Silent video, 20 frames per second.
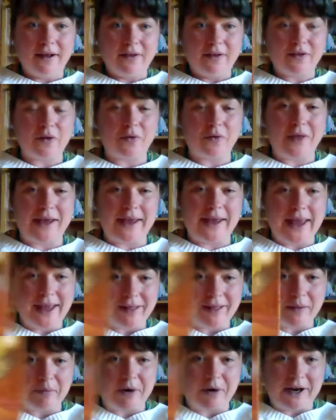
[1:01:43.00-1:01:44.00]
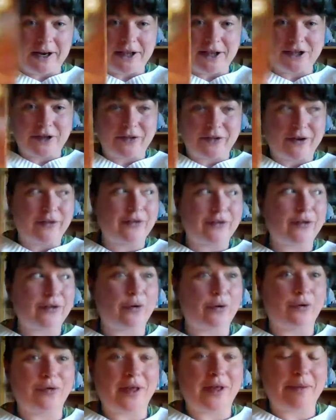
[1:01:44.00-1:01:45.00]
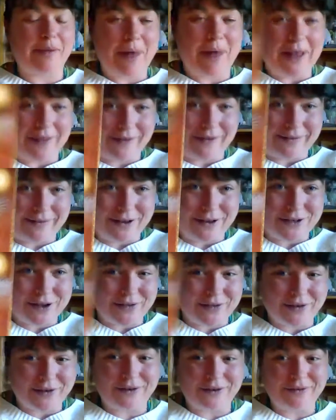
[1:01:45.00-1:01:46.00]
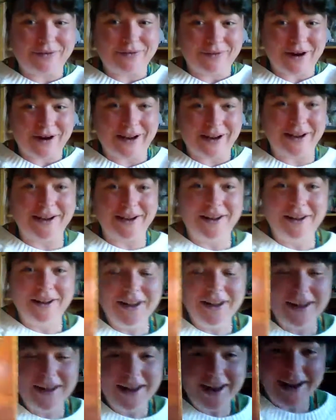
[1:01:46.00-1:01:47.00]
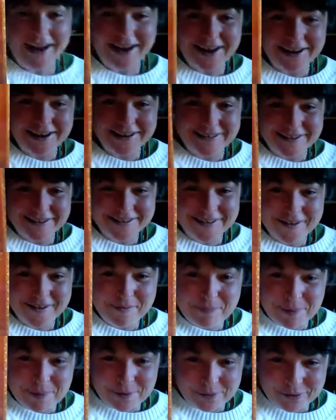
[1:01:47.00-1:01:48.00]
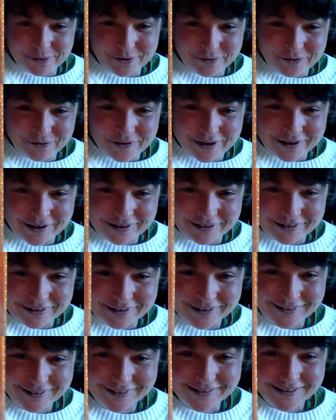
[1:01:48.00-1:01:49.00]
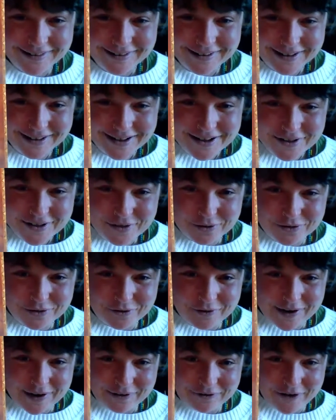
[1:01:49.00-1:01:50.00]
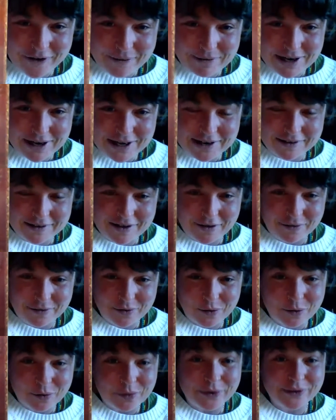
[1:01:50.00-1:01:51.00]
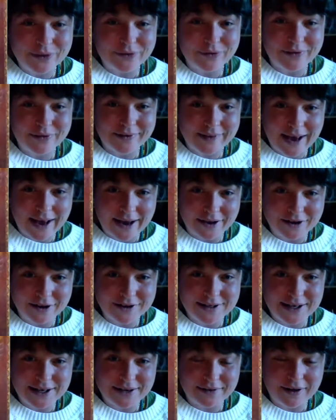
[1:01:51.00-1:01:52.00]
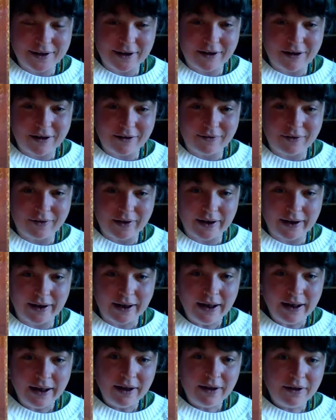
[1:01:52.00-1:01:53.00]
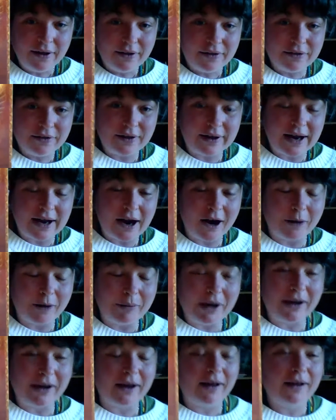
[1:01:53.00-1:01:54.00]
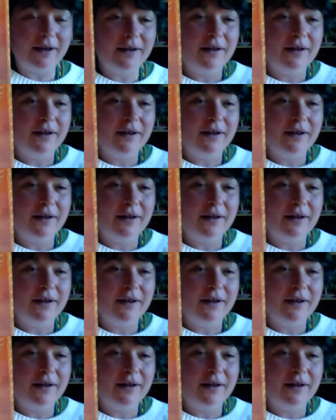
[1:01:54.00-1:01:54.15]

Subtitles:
So they calibrate each other. So they balance each other, right? And this is beautiful. So Divine Feminine is also going through this energy like of like the karmic